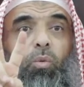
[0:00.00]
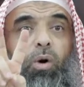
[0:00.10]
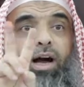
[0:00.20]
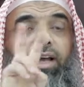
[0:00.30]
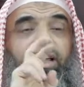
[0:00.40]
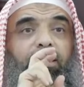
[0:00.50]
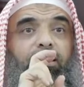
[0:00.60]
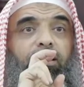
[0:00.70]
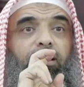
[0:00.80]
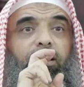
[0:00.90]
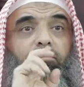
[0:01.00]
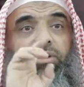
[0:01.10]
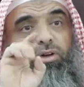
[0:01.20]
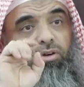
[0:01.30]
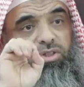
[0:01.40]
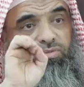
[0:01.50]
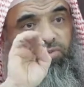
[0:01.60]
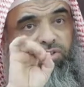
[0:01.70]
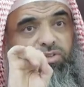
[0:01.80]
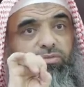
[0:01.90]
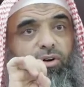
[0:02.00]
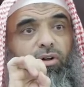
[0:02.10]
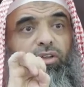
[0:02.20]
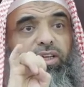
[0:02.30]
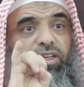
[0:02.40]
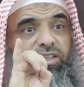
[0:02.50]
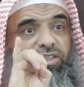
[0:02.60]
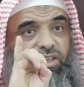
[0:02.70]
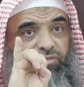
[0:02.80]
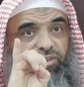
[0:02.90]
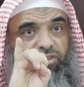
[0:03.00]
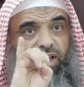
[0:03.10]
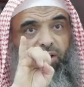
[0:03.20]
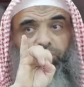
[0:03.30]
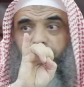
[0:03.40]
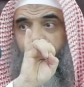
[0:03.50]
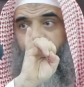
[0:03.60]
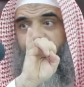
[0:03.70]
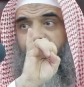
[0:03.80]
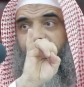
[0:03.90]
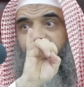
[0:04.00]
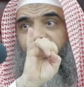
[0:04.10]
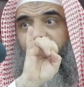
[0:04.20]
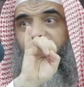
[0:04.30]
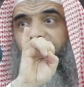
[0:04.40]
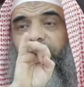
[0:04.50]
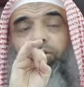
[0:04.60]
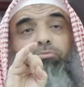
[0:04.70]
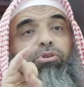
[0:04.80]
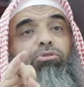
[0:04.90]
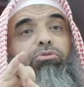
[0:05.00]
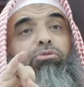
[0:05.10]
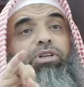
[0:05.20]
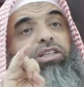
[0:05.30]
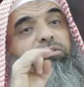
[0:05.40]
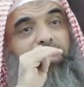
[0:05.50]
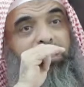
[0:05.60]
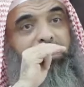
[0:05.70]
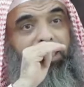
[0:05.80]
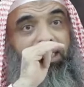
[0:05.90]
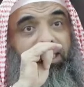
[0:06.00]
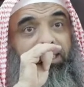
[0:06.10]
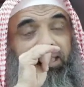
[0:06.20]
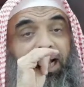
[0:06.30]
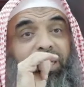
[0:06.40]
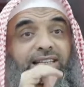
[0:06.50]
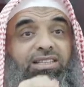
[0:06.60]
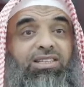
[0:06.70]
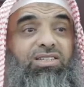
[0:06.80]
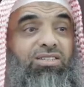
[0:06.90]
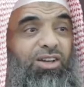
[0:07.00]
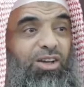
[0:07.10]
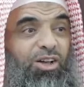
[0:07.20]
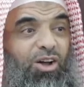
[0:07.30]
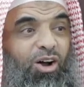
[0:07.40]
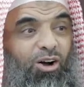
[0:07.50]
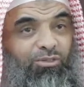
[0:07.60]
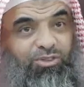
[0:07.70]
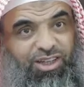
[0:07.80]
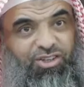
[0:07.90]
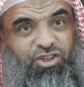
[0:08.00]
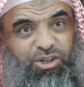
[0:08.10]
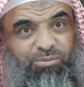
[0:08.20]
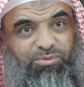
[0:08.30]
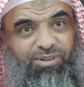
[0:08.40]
Why? Because, first of all, he is giving out charity. Number two, he's maintaining ties of kinship.